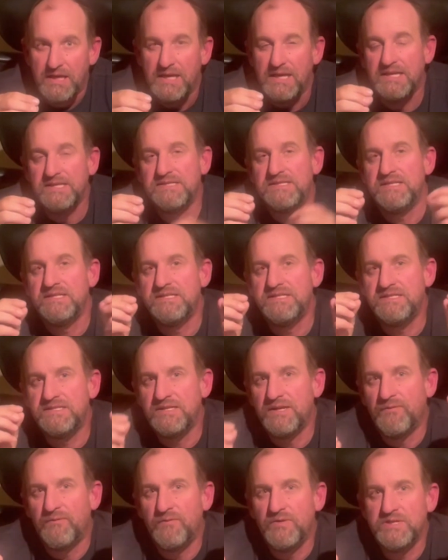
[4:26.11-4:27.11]
is the
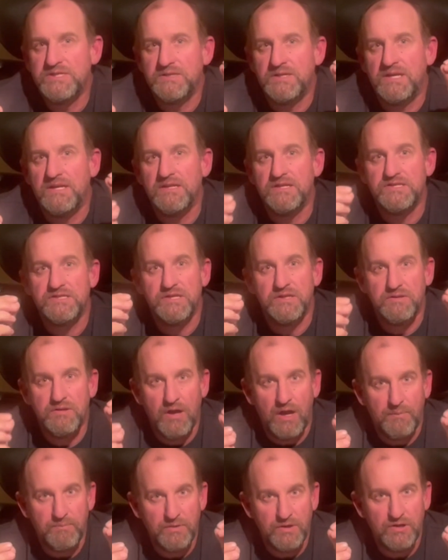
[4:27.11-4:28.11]
difference in the
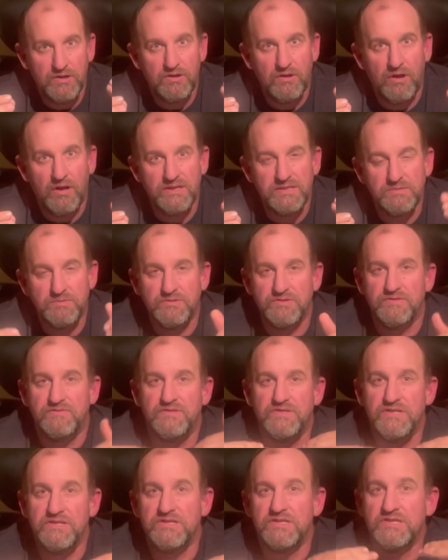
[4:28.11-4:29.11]
synoptic Gospels of
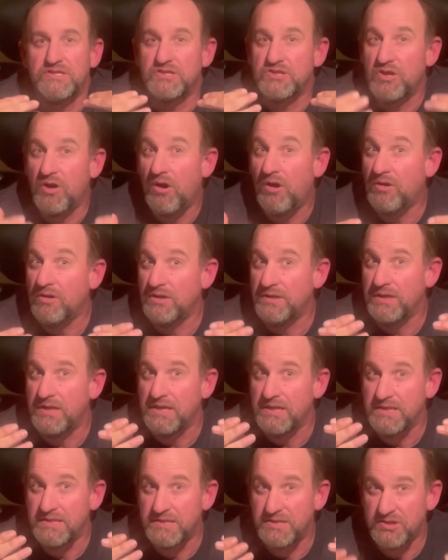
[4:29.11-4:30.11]
Jesus calling
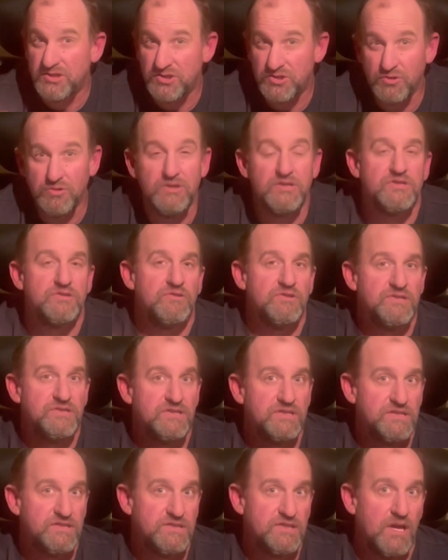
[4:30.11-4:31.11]
his students or his
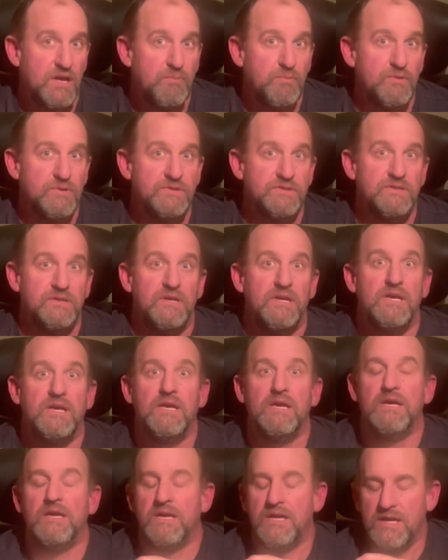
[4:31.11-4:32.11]
disciples
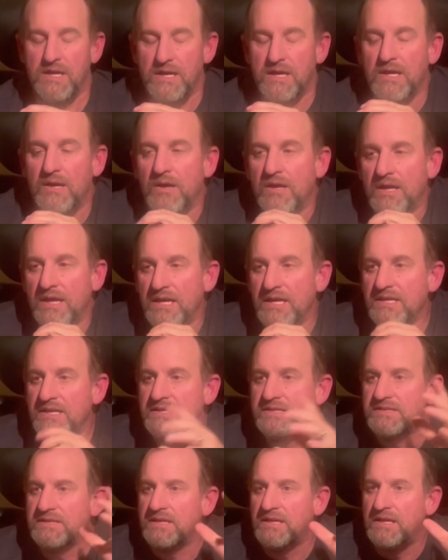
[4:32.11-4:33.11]

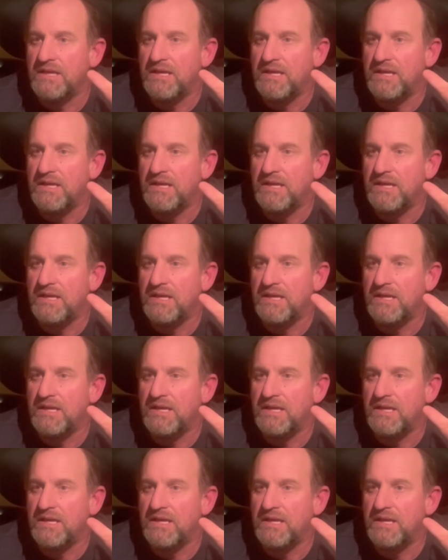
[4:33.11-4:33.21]
is